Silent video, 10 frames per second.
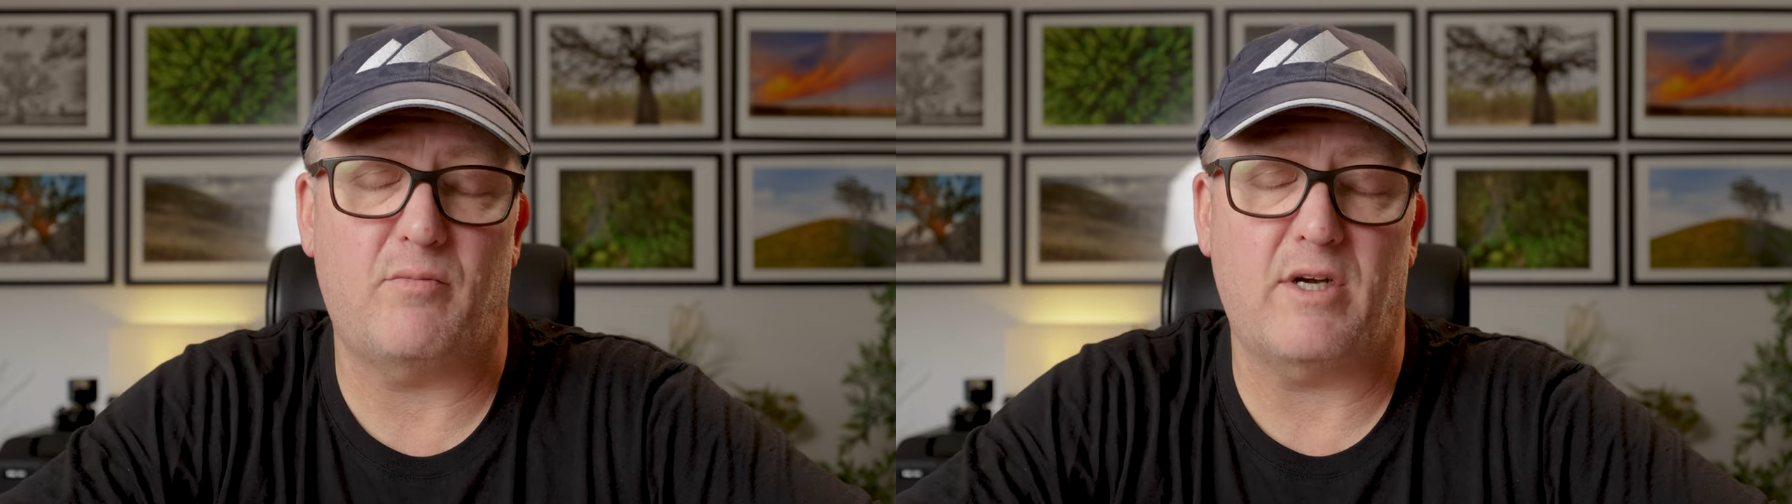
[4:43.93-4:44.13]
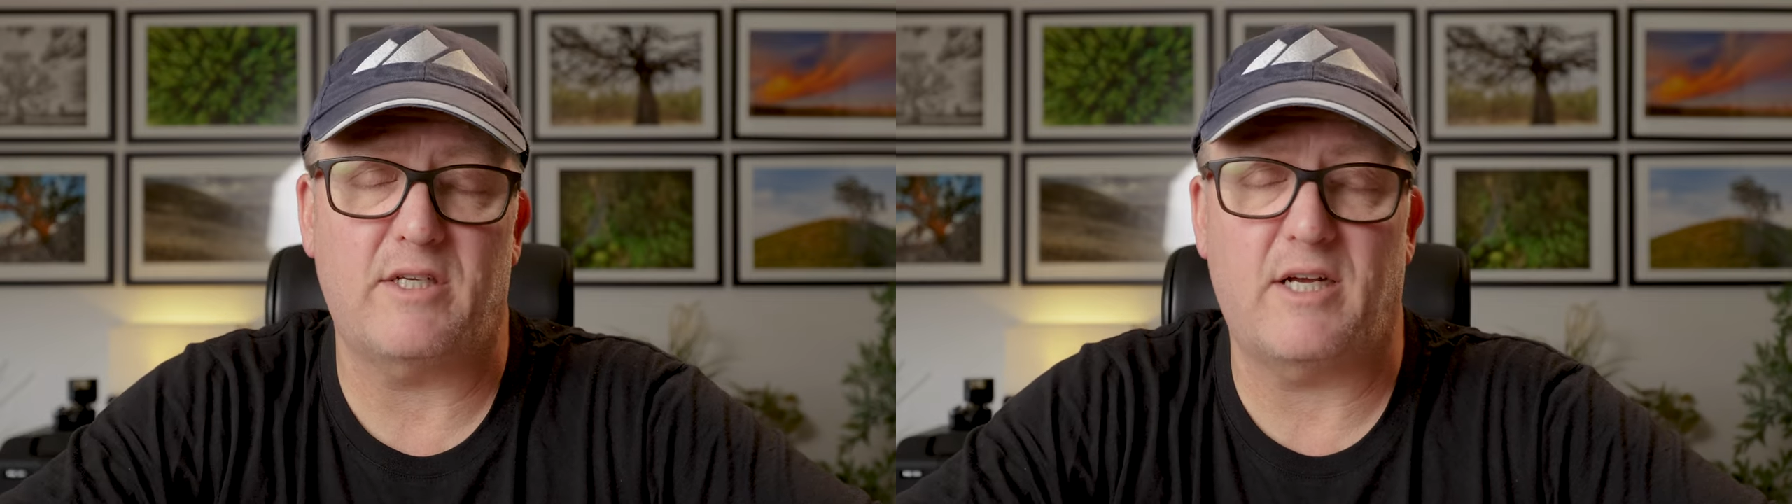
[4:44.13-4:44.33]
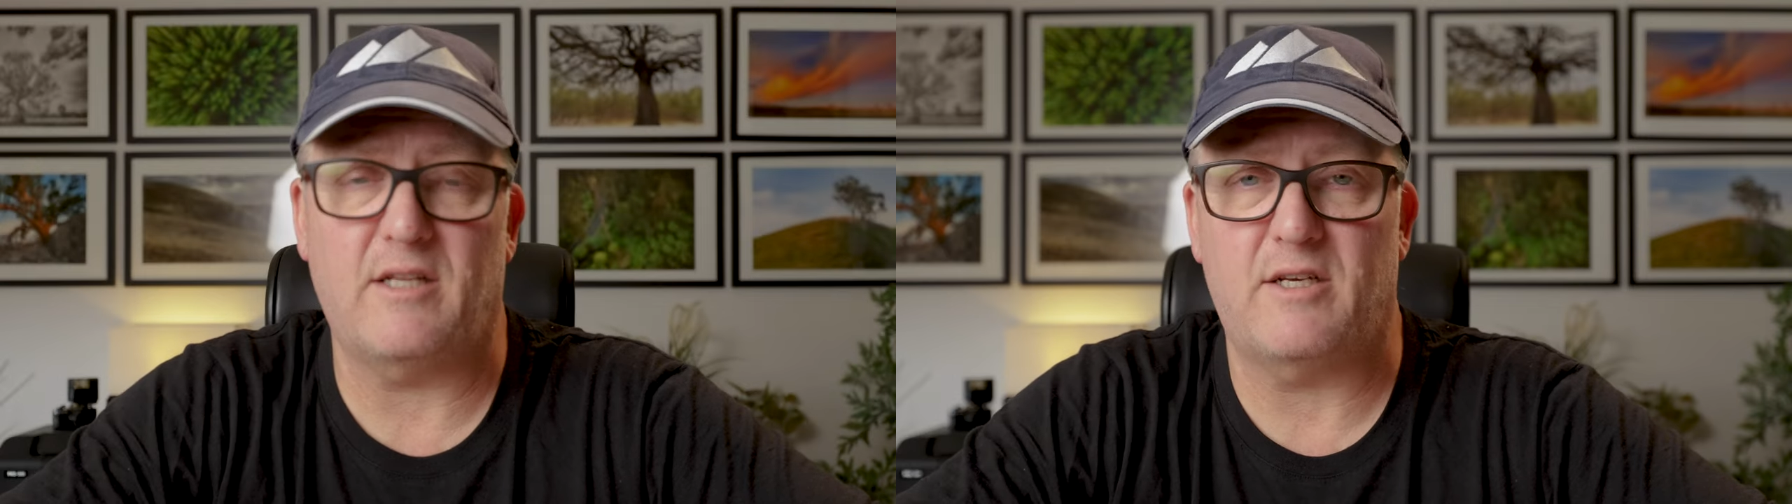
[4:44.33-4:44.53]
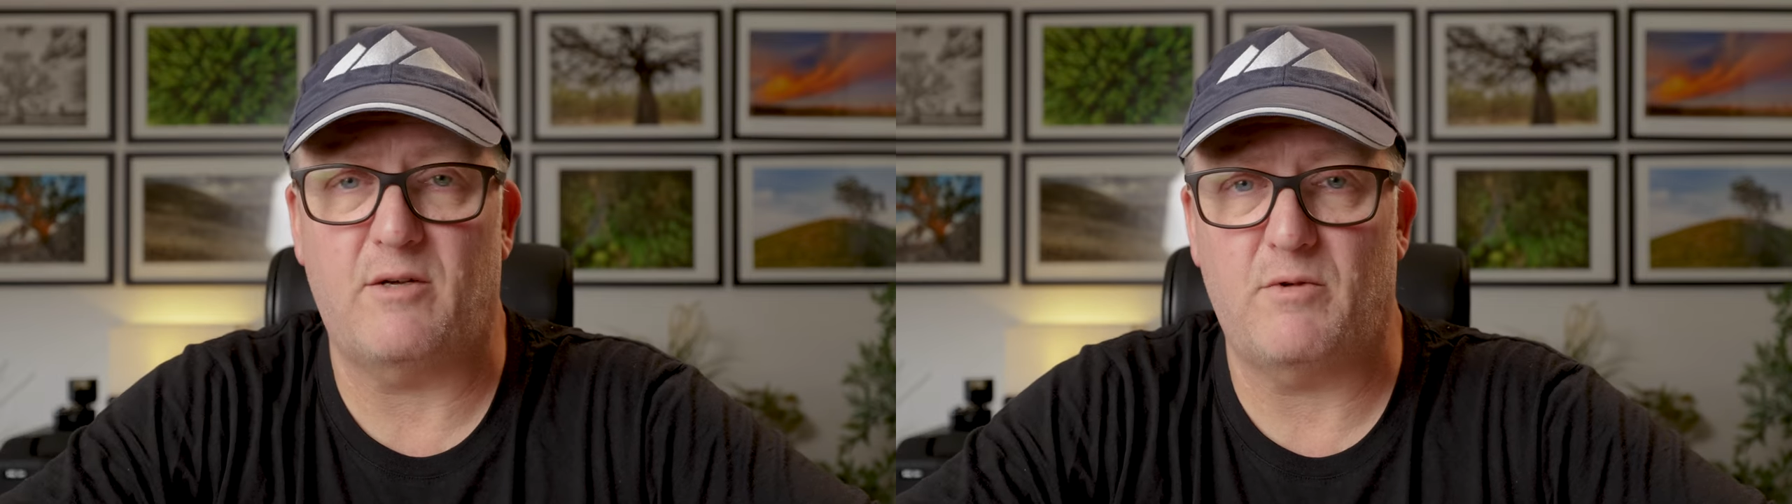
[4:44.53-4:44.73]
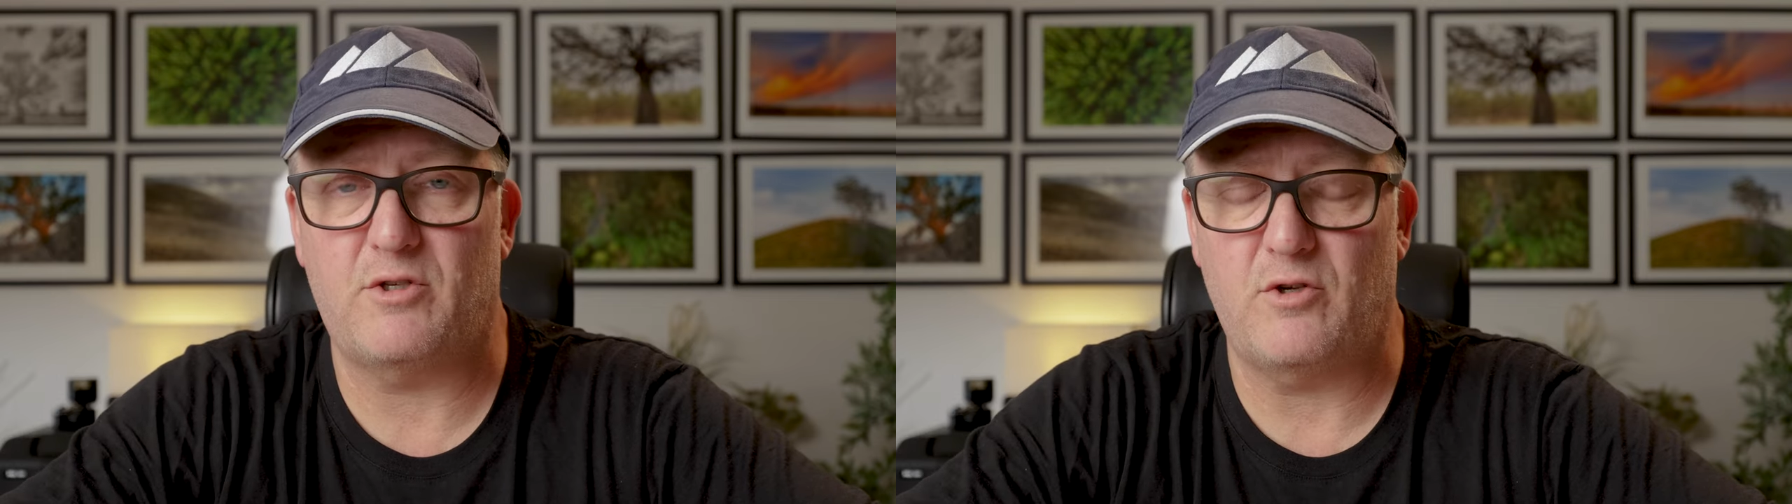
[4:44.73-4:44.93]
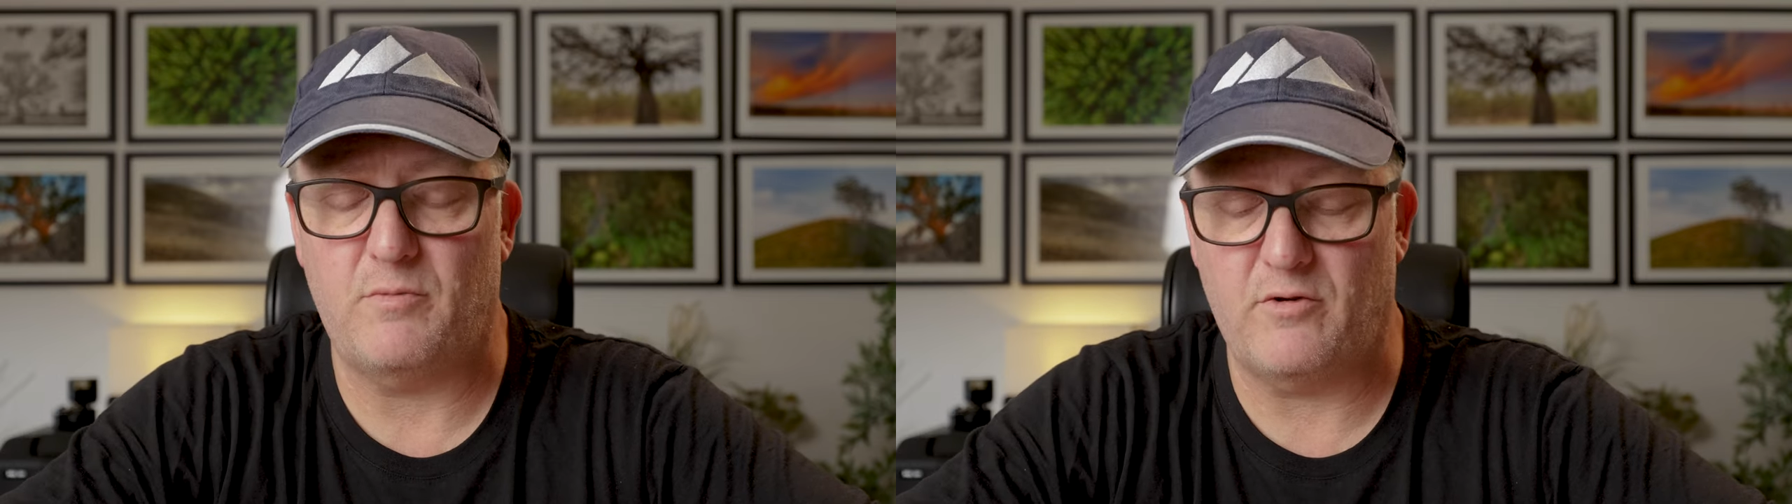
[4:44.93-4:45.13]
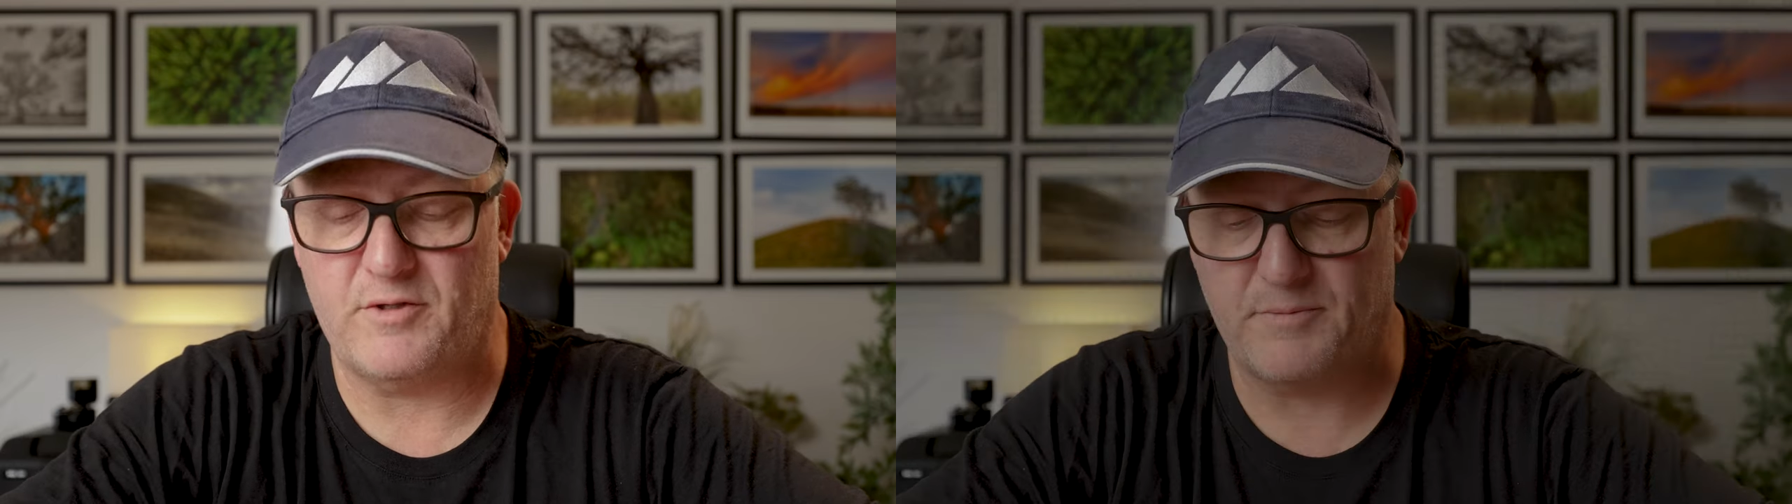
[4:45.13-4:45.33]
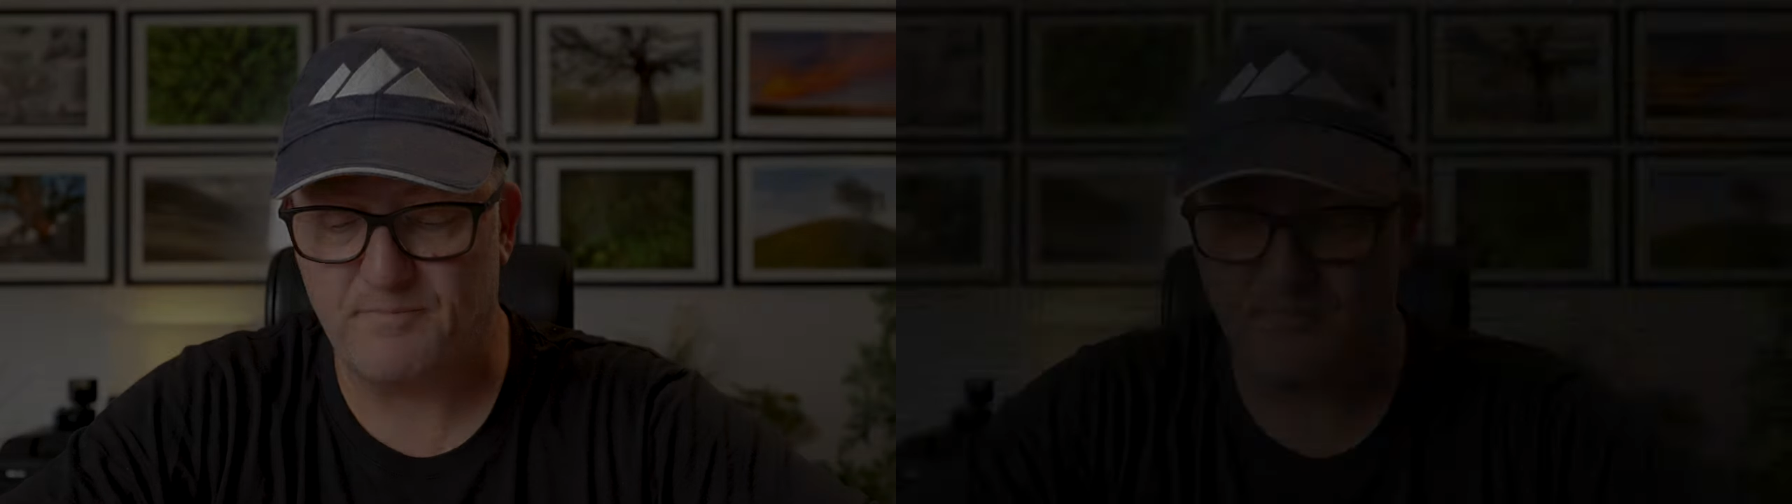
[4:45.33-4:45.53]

practicality with two boots.